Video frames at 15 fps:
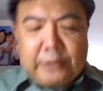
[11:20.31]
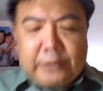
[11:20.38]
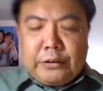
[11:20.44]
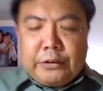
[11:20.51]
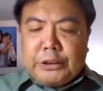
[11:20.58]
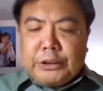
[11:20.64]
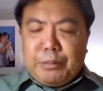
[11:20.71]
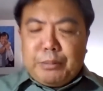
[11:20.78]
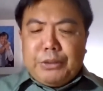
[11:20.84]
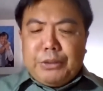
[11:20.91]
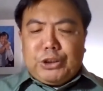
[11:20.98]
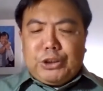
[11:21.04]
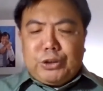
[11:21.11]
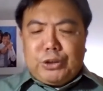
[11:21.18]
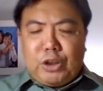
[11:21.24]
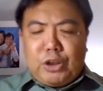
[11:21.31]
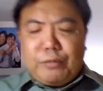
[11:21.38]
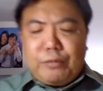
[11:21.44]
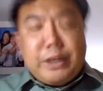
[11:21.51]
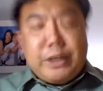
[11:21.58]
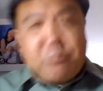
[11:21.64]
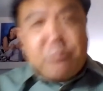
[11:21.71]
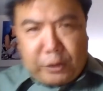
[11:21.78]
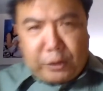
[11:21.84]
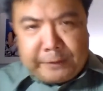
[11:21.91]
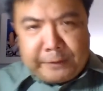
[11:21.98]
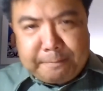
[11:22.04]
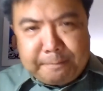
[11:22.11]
There is a mention of Nimrod.